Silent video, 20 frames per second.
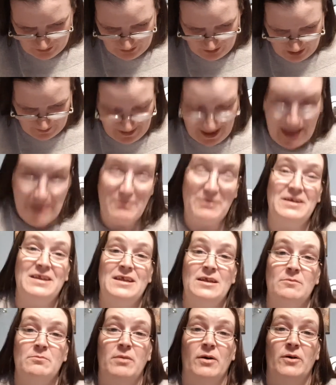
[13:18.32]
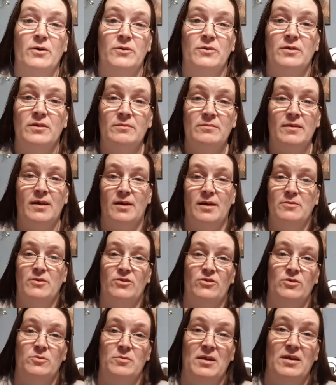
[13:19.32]
type ebony and bone. I'm
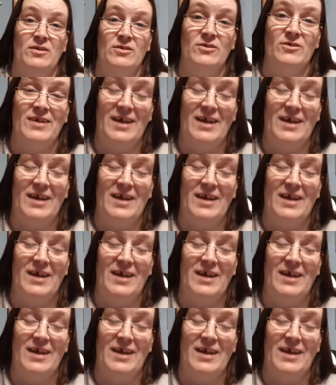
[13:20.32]
assuming it's not